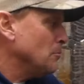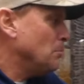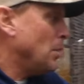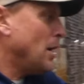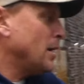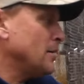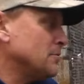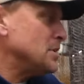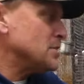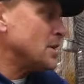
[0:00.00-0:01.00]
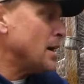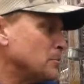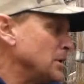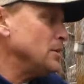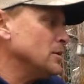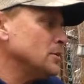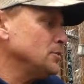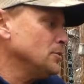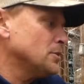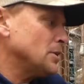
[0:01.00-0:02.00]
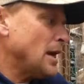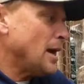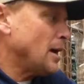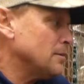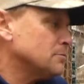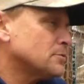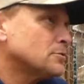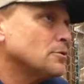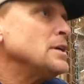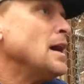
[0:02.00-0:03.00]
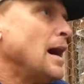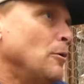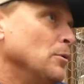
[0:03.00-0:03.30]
But if this time of year, you could have 3 hours.